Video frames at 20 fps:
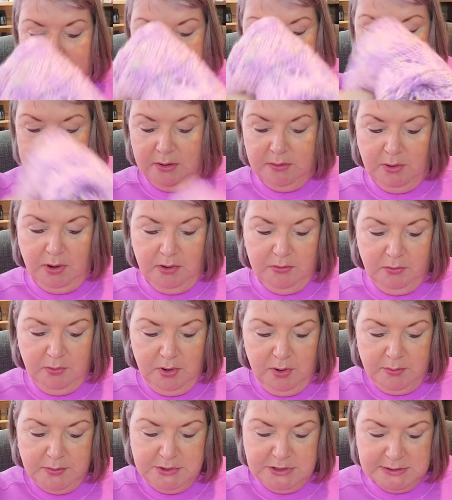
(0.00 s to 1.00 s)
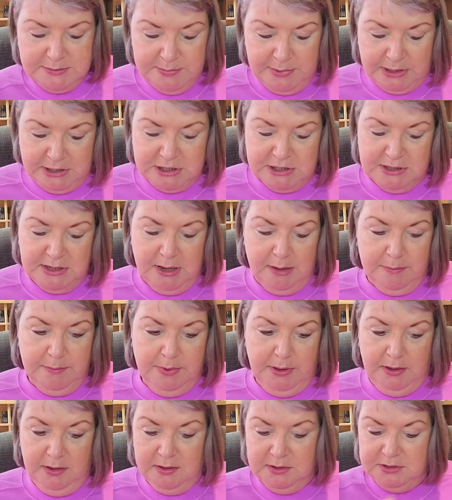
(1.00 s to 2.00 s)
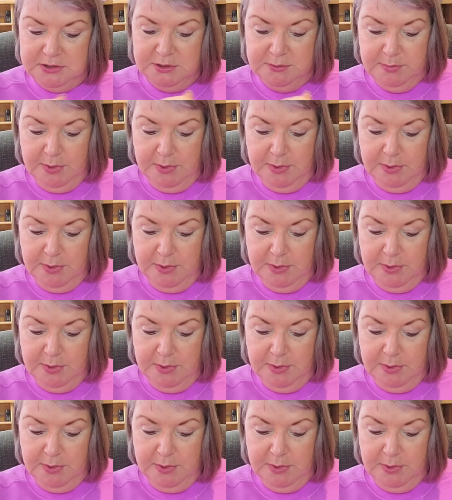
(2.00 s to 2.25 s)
So I thought I would just mention that because